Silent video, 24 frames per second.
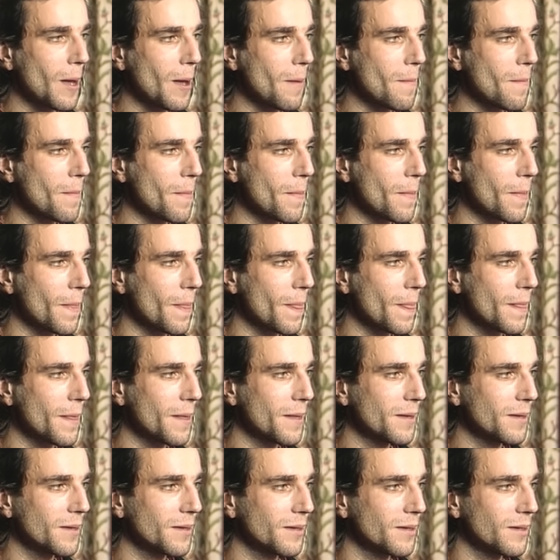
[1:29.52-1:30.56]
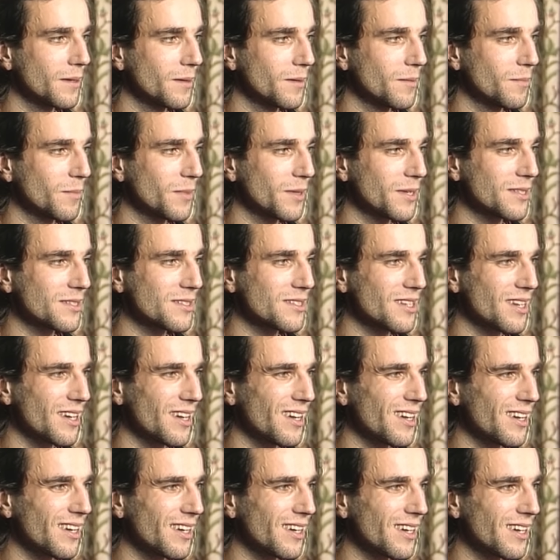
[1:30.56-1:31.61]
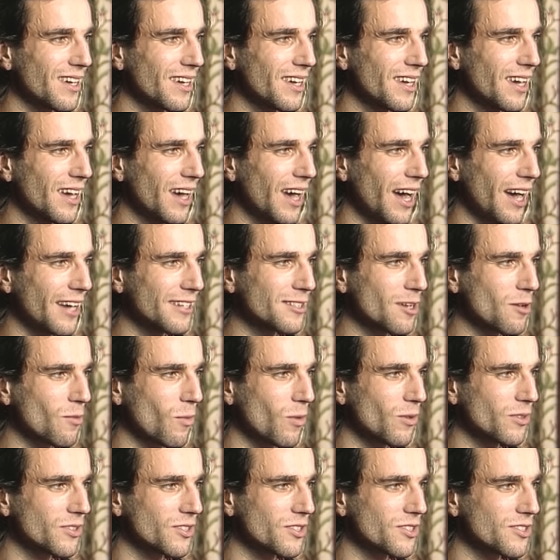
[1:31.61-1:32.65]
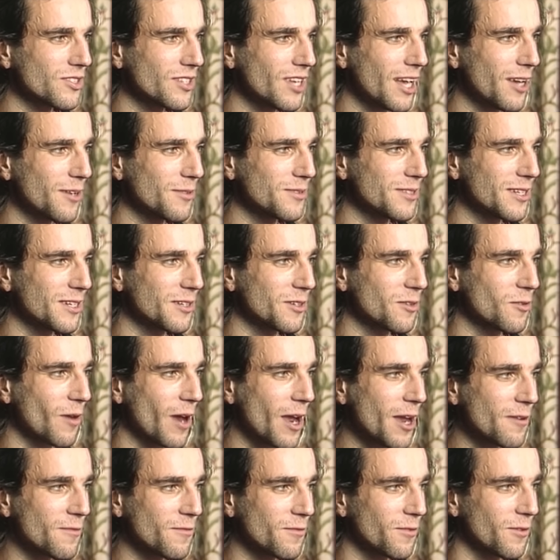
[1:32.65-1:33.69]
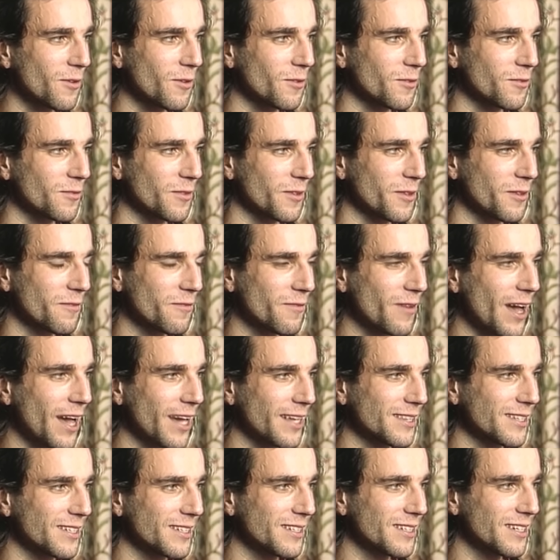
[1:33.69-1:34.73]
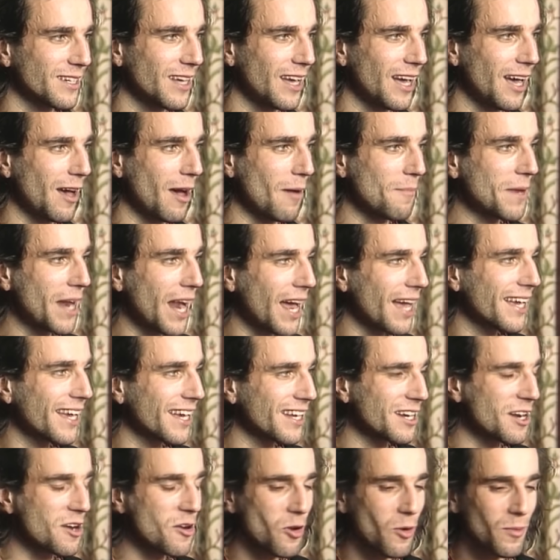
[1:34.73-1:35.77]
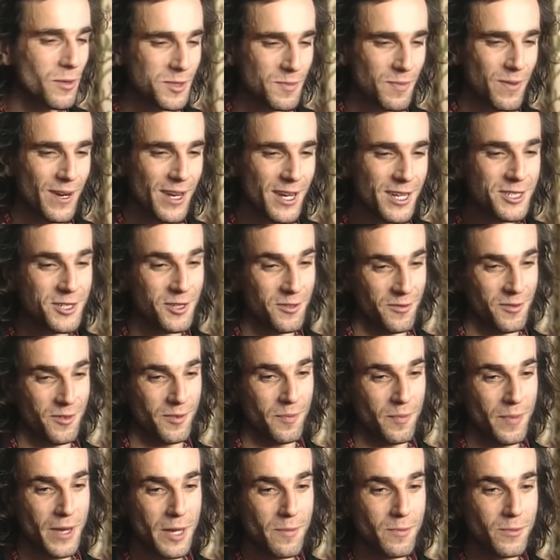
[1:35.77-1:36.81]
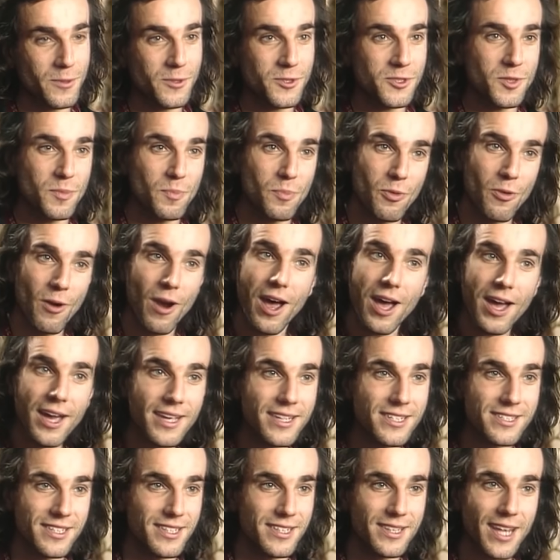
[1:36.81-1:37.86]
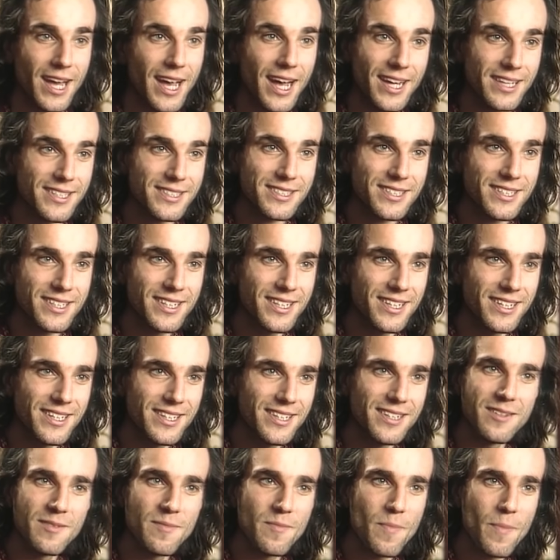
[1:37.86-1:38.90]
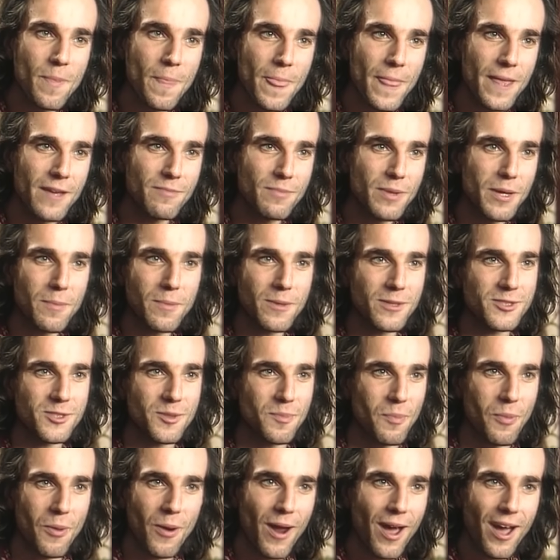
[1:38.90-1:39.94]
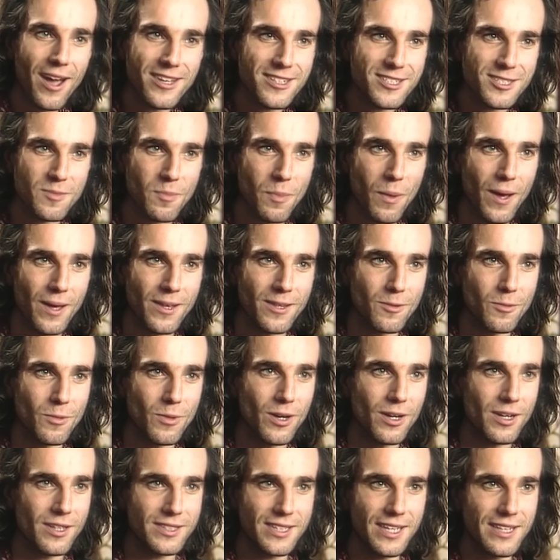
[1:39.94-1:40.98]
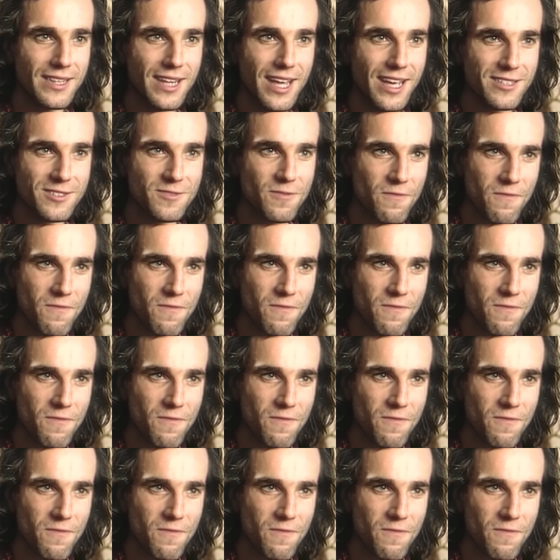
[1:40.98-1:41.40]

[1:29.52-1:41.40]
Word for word: Number 9. Daniel Day Lewis, There Will Be Blood, and Lincoln. I mean, I get enormous pleasure from people's surprise at that. If people are surprised by the work, then that's